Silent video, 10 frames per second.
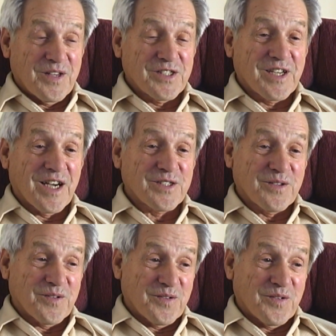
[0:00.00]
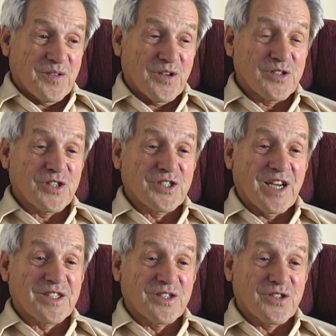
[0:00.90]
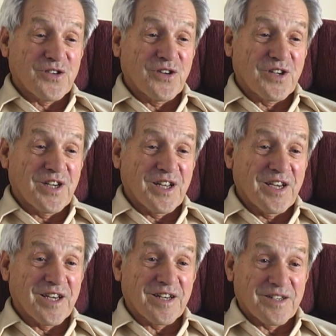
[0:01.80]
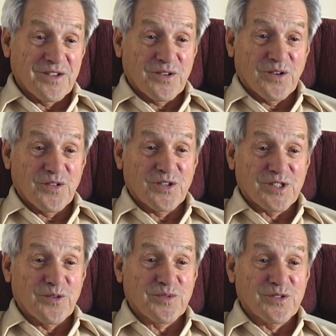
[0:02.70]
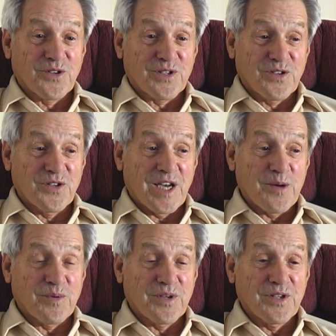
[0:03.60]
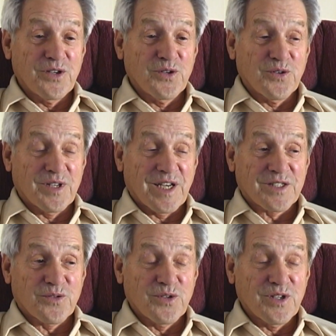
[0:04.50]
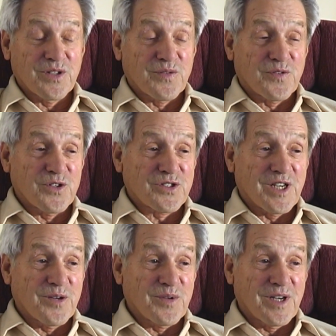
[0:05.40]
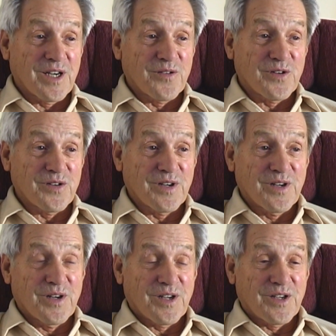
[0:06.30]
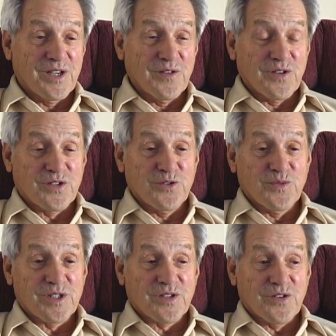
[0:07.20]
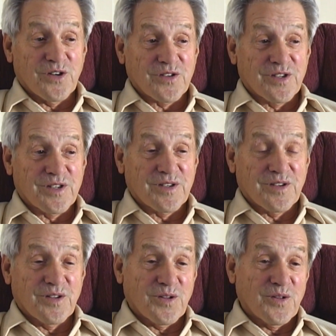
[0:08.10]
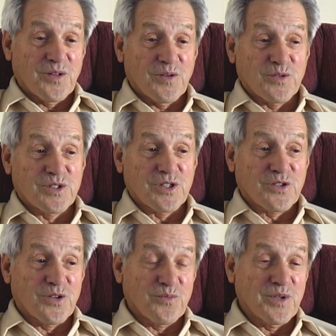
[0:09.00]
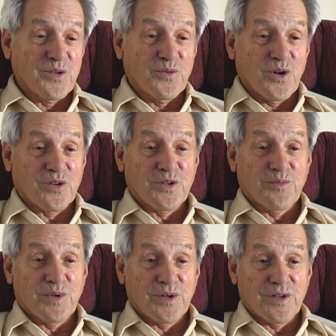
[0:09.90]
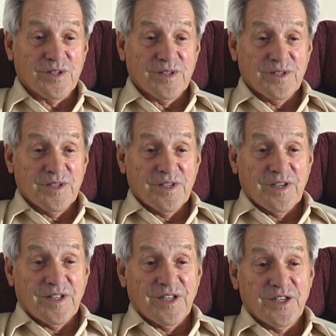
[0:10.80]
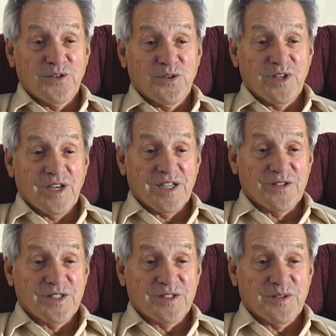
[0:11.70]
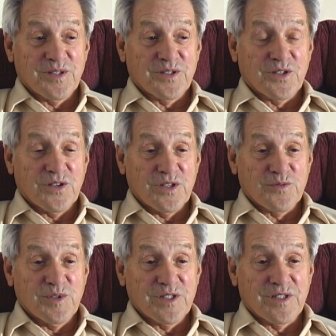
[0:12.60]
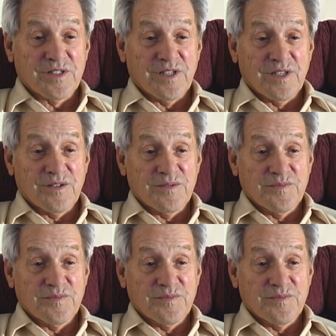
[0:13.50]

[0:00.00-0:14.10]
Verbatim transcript: these guys, there's a chance that you're going to get hit. You know, there's something that could happen to you. And that's really the first time that I ever give it too much thought that it was just going to be a walk in the park. And then you realize it's, it's serious business now.